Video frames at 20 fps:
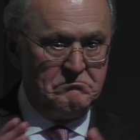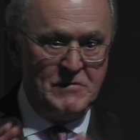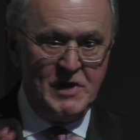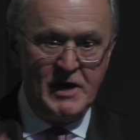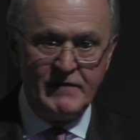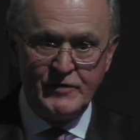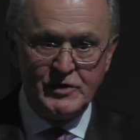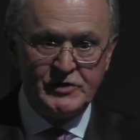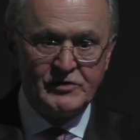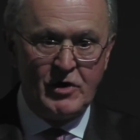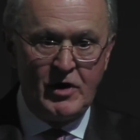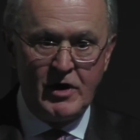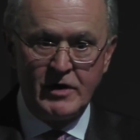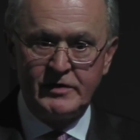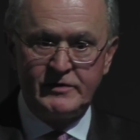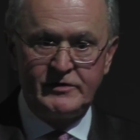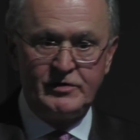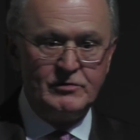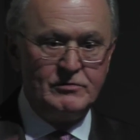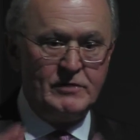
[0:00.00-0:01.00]
never
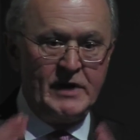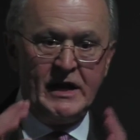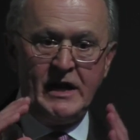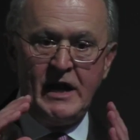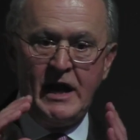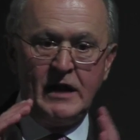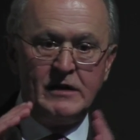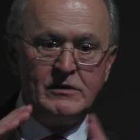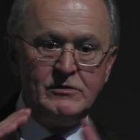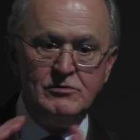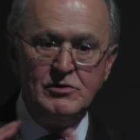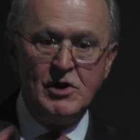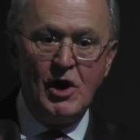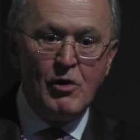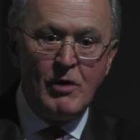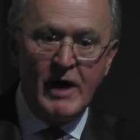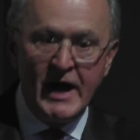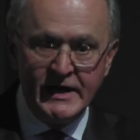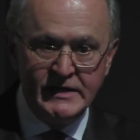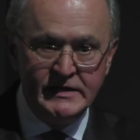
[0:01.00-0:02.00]
talked to and had
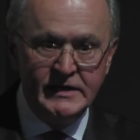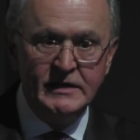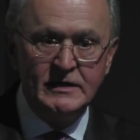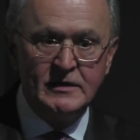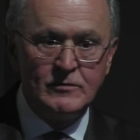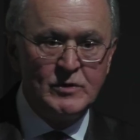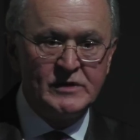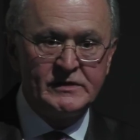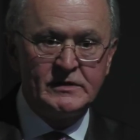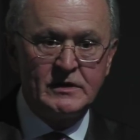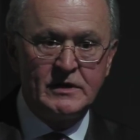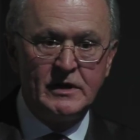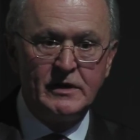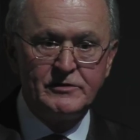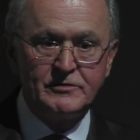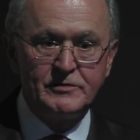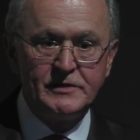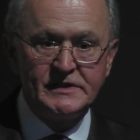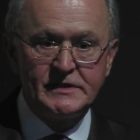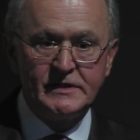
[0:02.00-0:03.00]
no idea what the
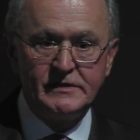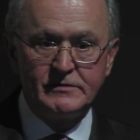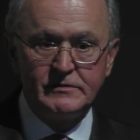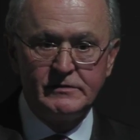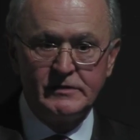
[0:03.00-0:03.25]
country's